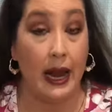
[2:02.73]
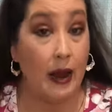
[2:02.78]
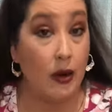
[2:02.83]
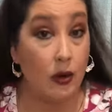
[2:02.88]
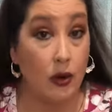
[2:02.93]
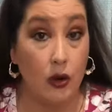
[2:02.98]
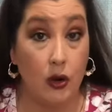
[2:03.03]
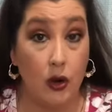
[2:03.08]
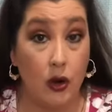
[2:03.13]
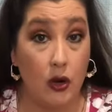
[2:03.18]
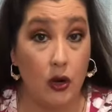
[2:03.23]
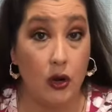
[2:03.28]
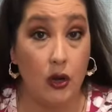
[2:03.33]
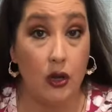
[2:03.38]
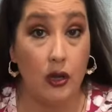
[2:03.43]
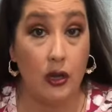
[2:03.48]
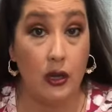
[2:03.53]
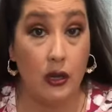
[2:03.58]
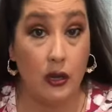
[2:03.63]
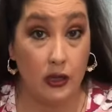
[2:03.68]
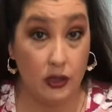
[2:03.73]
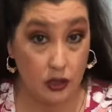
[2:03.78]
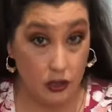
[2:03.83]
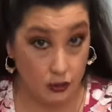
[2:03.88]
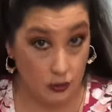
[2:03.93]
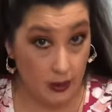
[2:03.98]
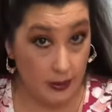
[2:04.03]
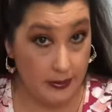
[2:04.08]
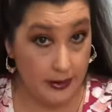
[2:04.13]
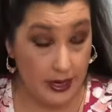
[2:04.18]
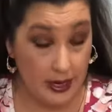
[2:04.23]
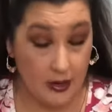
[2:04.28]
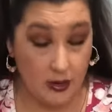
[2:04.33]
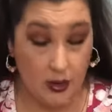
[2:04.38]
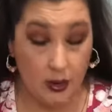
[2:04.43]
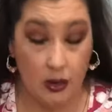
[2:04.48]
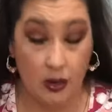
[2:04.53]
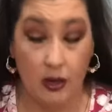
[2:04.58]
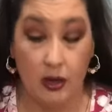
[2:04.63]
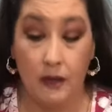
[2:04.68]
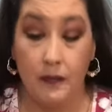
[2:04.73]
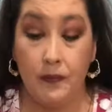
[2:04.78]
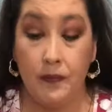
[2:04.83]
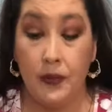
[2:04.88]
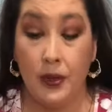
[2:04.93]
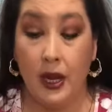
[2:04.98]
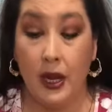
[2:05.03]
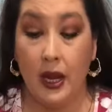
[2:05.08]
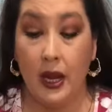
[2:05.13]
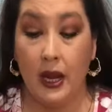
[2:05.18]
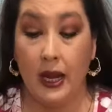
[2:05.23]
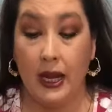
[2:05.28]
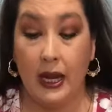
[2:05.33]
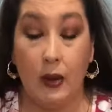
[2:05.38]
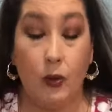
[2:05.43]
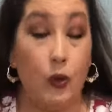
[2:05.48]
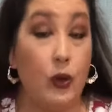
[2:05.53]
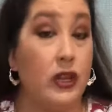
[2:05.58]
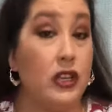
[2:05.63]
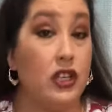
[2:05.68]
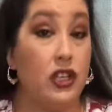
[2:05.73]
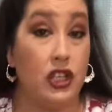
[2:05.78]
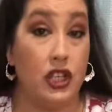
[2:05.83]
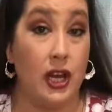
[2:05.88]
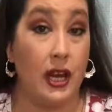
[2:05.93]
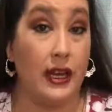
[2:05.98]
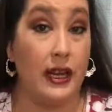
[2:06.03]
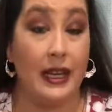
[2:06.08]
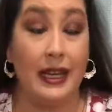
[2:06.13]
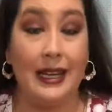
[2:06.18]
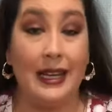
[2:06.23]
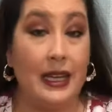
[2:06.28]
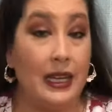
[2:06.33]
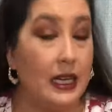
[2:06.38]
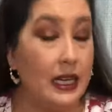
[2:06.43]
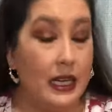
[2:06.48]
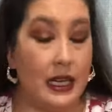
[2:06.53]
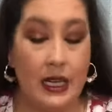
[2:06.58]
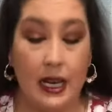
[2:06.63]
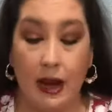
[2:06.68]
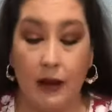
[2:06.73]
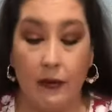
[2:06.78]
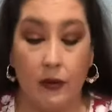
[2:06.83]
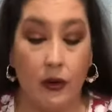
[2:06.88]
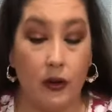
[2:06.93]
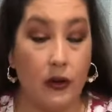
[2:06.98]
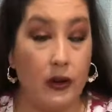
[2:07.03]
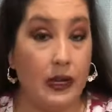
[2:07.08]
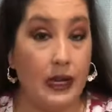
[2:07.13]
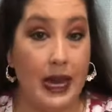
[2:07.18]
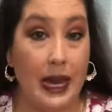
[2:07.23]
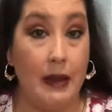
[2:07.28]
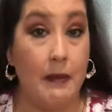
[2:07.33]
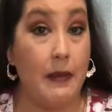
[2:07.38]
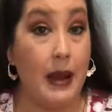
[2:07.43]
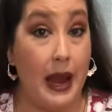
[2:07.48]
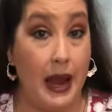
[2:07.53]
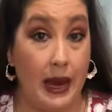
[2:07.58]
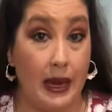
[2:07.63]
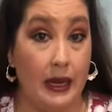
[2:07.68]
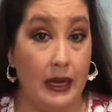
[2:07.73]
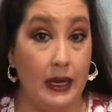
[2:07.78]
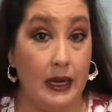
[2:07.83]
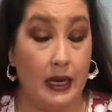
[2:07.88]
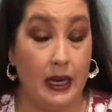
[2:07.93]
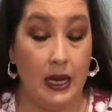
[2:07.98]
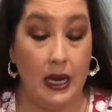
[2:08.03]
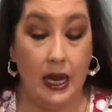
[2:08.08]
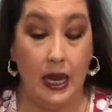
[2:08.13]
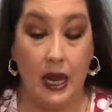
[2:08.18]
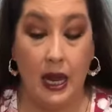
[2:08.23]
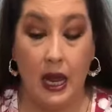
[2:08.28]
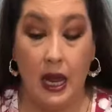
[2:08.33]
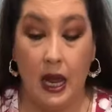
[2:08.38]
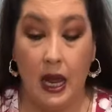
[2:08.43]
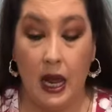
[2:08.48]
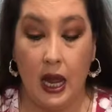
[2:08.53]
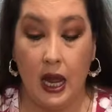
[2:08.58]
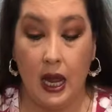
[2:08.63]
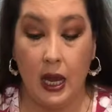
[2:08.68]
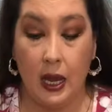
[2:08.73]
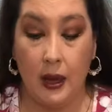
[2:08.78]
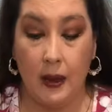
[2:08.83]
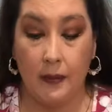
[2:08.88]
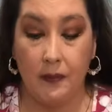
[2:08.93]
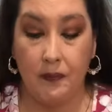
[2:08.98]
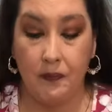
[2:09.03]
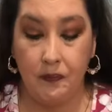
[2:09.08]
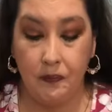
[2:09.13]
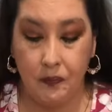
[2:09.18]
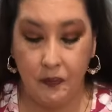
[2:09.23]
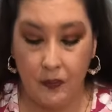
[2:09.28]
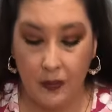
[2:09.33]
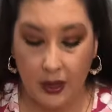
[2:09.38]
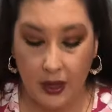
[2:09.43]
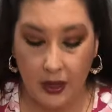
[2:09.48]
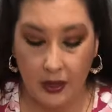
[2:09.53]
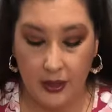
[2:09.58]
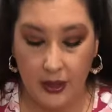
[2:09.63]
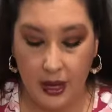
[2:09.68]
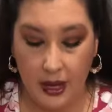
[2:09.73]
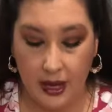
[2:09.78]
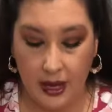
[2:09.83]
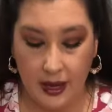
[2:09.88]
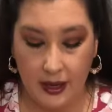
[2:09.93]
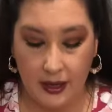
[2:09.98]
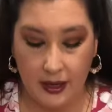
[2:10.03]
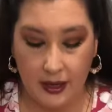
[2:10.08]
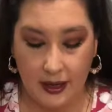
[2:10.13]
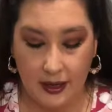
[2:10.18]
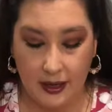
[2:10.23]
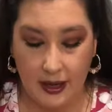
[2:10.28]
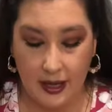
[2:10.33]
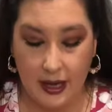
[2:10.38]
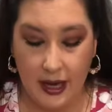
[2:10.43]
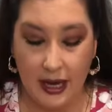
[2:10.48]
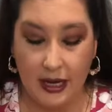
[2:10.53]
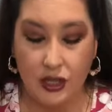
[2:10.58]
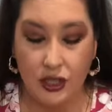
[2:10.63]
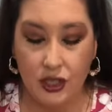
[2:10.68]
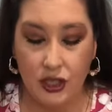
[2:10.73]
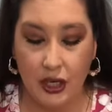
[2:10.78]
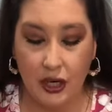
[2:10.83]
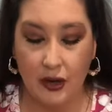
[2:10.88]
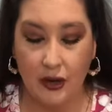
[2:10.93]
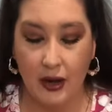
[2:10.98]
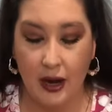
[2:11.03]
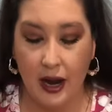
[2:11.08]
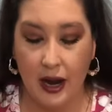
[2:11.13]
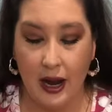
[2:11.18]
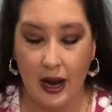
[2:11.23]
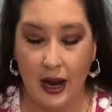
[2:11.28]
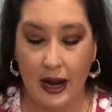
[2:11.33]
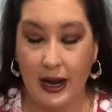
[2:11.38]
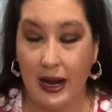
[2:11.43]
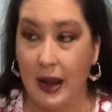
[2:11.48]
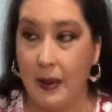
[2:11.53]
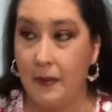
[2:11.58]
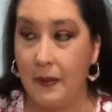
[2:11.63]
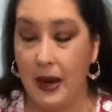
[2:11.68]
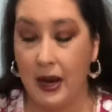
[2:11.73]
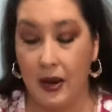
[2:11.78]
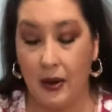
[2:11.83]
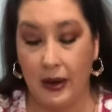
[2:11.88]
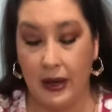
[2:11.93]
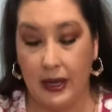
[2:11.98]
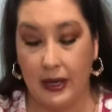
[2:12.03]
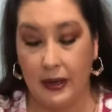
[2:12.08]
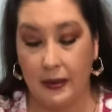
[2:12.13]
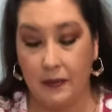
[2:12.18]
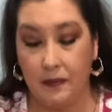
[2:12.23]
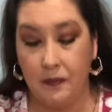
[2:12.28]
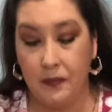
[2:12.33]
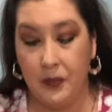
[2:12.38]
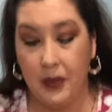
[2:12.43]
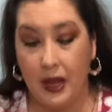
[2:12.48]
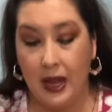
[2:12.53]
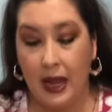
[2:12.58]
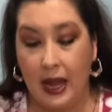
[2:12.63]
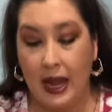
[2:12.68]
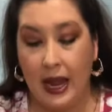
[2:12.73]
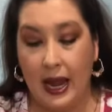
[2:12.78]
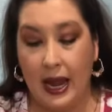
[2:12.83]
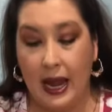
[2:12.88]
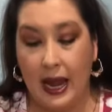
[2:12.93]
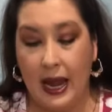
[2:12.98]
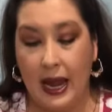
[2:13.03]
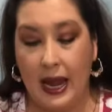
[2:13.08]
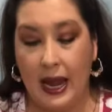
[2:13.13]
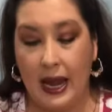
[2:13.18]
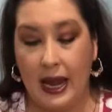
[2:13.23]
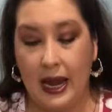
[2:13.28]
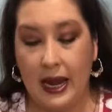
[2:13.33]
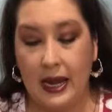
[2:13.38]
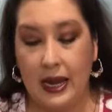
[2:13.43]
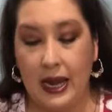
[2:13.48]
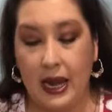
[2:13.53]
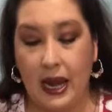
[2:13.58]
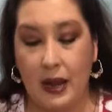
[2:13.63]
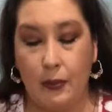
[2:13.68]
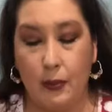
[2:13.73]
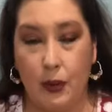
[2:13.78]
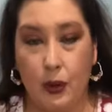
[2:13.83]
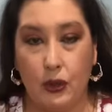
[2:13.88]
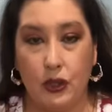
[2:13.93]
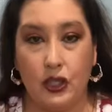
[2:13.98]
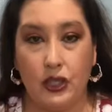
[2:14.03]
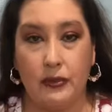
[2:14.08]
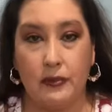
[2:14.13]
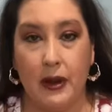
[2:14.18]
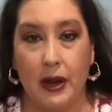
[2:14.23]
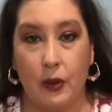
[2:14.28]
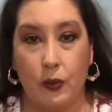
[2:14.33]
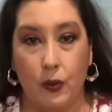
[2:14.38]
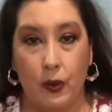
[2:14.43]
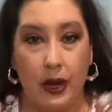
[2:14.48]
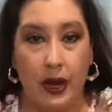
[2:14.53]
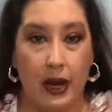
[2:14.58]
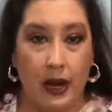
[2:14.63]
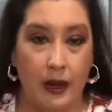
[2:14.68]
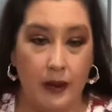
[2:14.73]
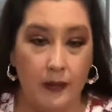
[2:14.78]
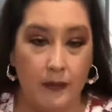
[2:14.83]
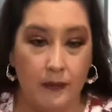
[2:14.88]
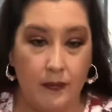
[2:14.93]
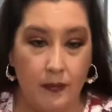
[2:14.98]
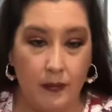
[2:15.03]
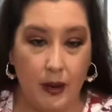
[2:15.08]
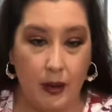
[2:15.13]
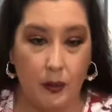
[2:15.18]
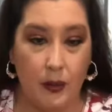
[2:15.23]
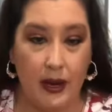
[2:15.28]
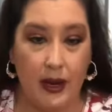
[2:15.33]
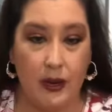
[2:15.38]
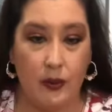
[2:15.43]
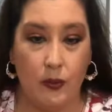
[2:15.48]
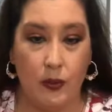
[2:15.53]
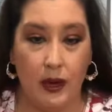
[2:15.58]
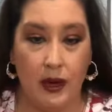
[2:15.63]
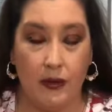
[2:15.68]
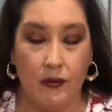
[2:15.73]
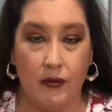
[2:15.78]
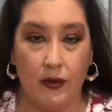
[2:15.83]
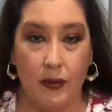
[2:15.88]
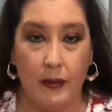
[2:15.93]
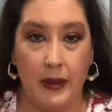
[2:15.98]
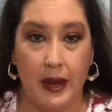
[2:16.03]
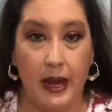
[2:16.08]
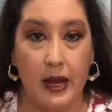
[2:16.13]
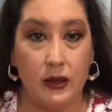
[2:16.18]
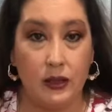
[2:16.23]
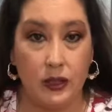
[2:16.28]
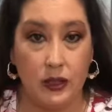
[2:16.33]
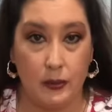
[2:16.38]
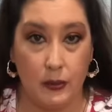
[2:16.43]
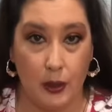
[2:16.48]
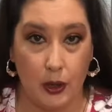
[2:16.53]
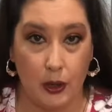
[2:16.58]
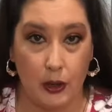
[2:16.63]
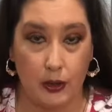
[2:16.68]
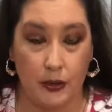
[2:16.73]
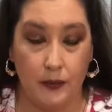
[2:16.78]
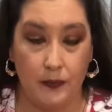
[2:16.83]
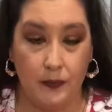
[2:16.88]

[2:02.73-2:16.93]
alcohol, just rubbing alcohol, it wouldn't shine. It never came back. Then the next year I got married, and I purchased my ring, my wedding ring, from Helzberg.